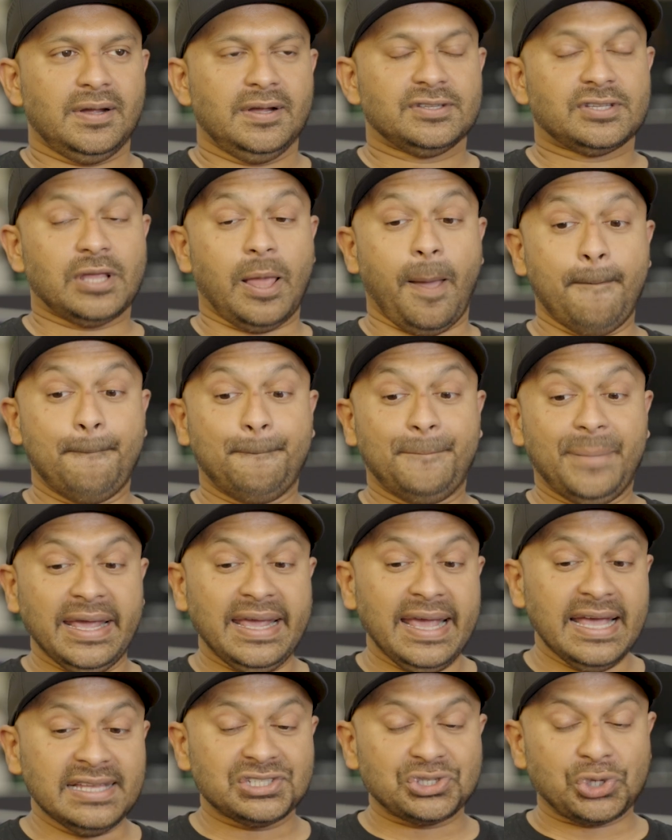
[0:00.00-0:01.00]
The
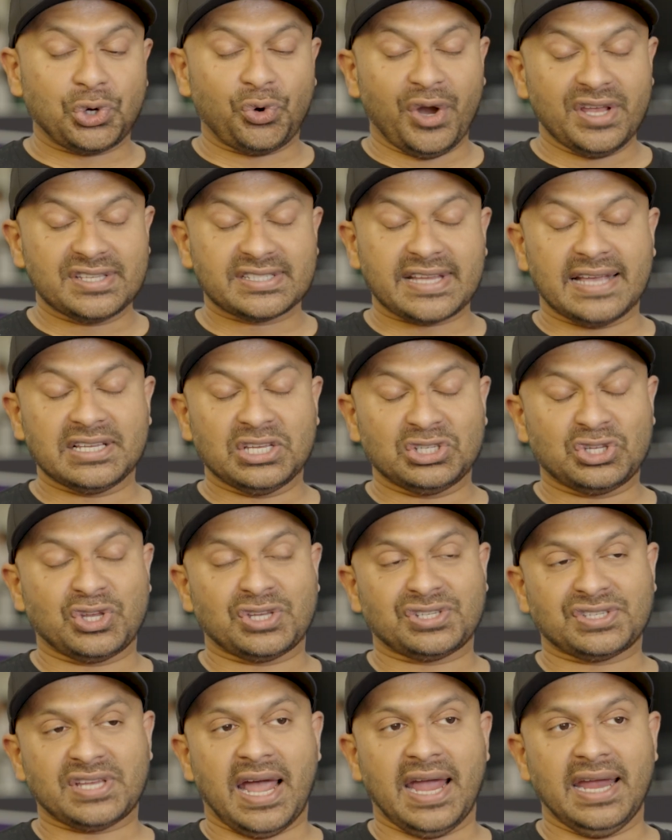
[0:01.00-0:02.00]
biggest risk as a
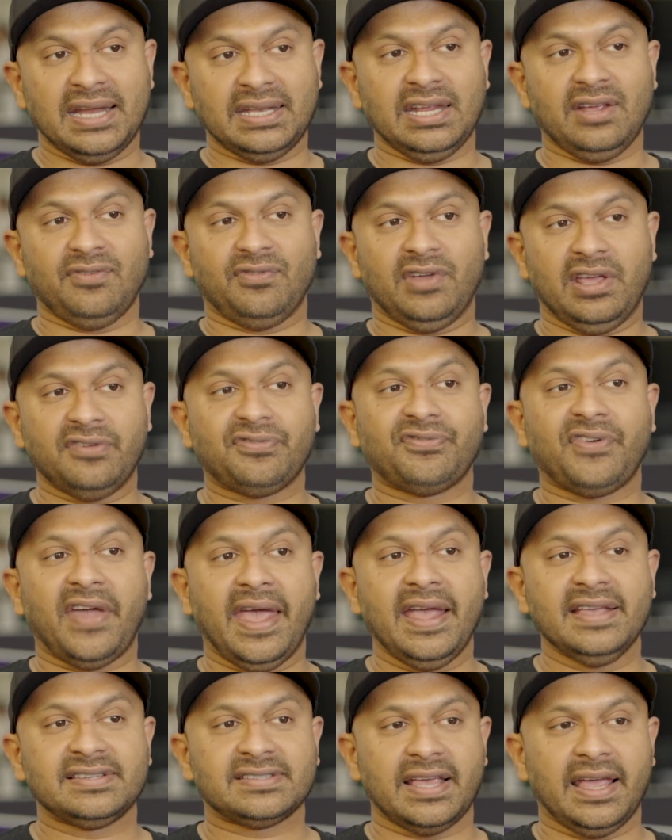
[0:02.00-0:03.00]
society we
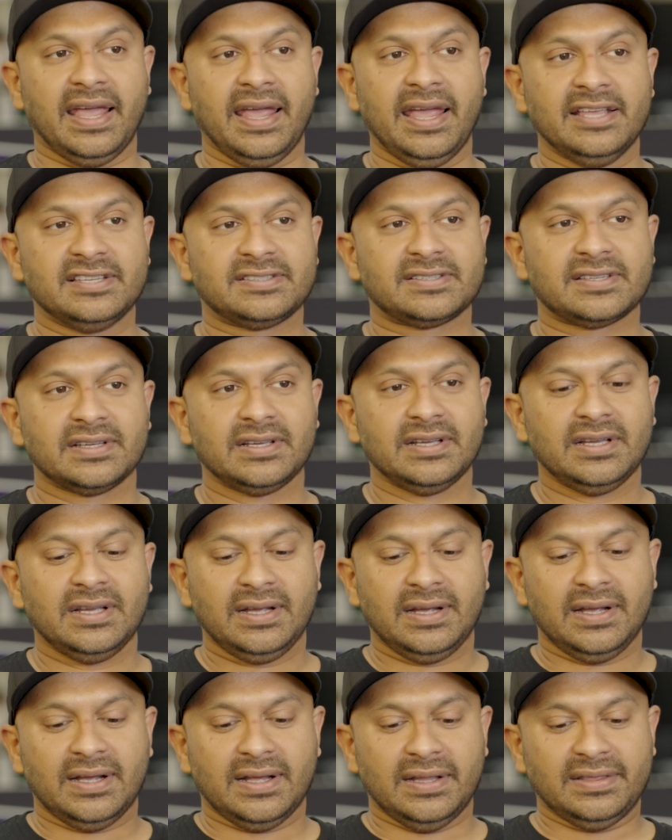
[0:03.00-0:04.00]
face is
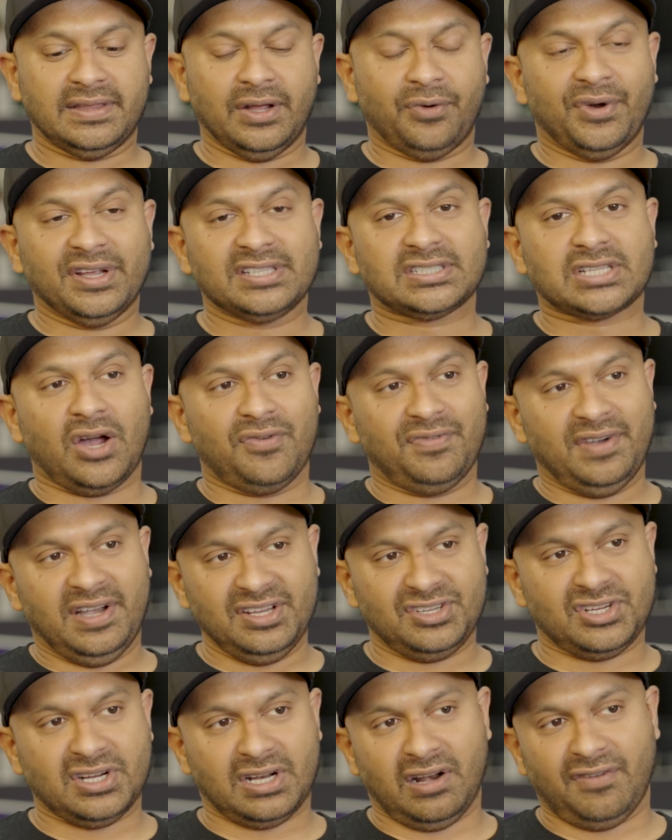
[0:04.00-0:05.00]
the risk of
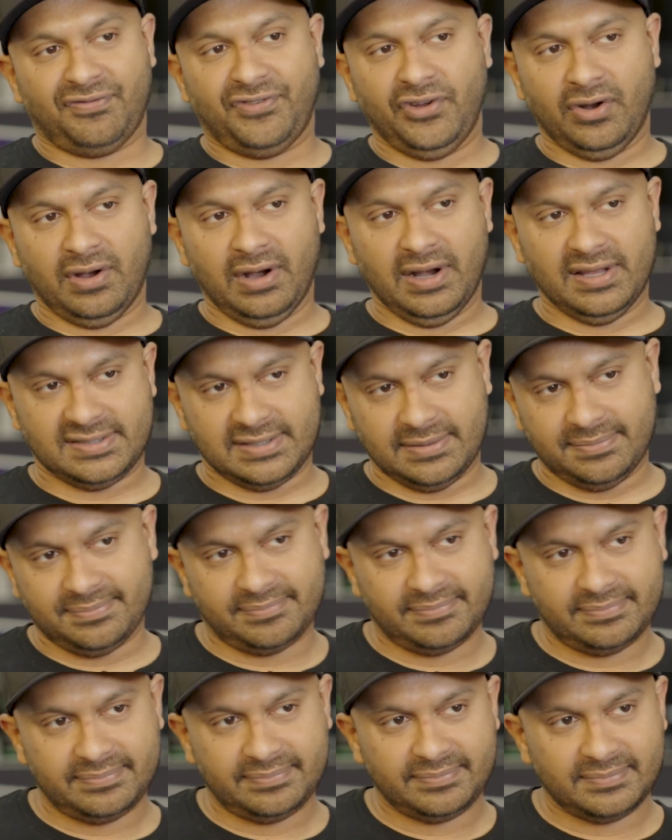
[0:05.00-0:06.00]
digital feudalism.
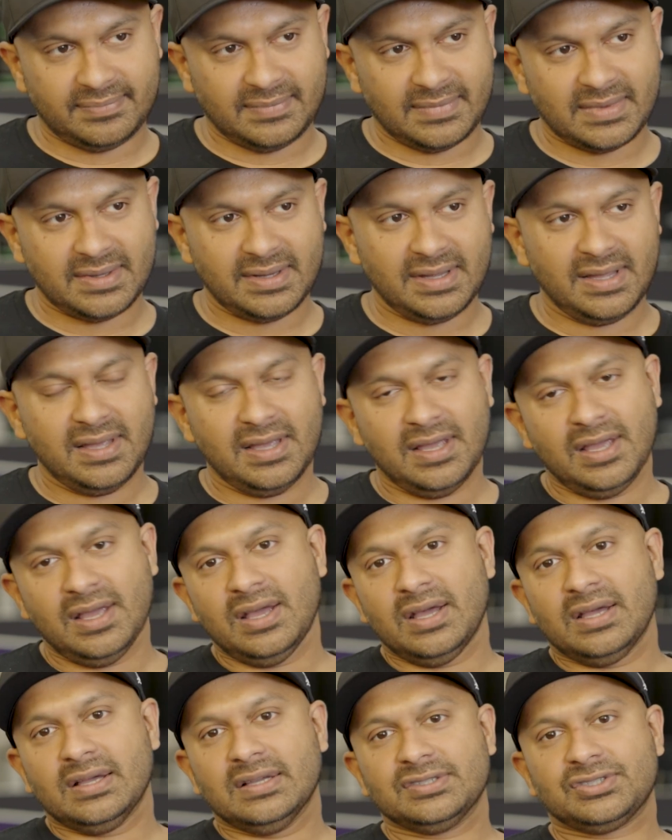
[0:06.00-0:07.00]

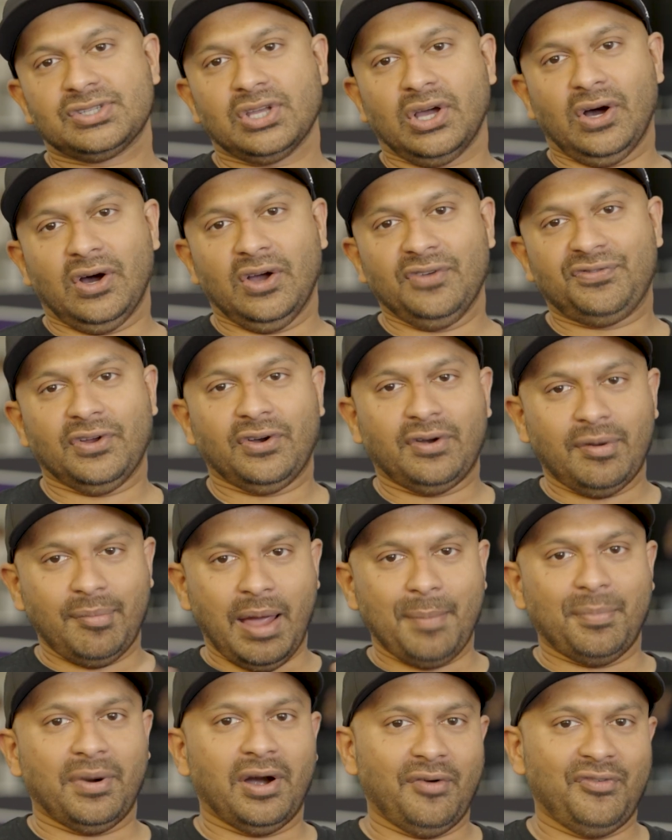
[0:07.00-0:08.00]
So if you
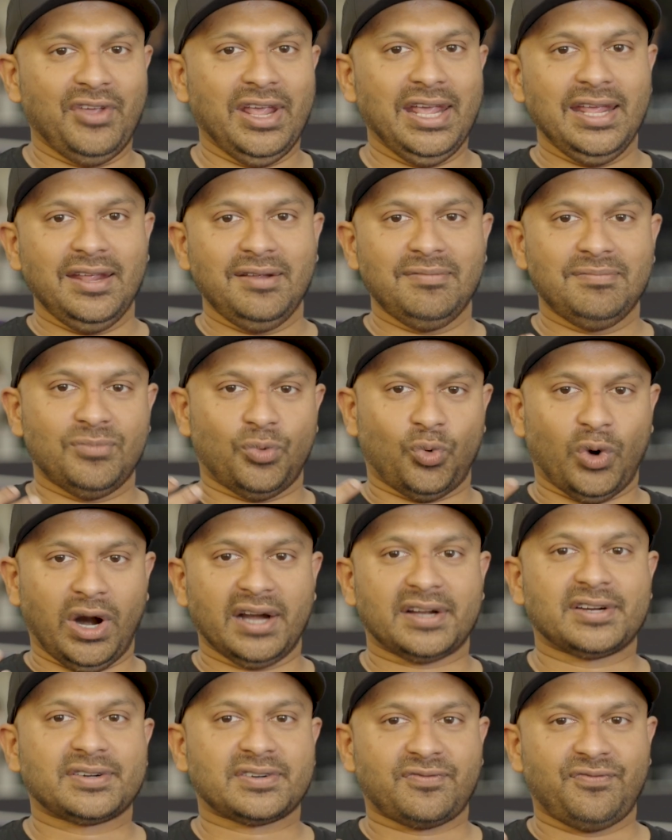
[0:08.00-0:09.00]
remember, we
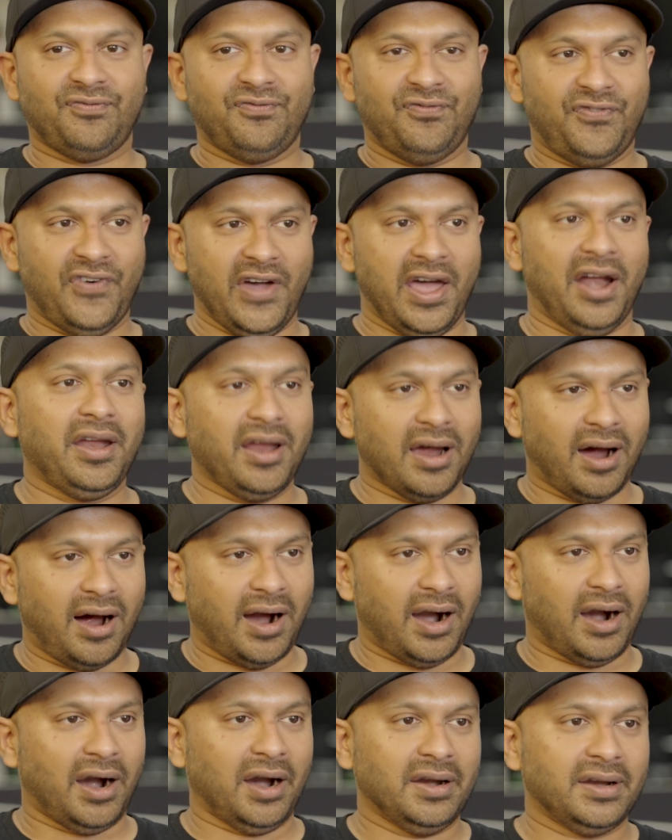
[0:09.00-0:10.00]
worked very
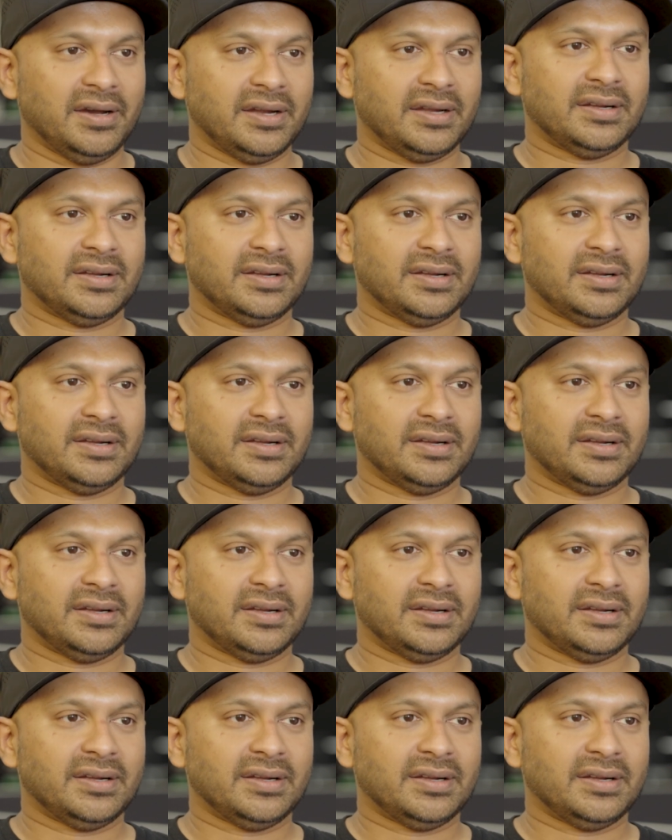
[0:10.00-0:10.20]
hard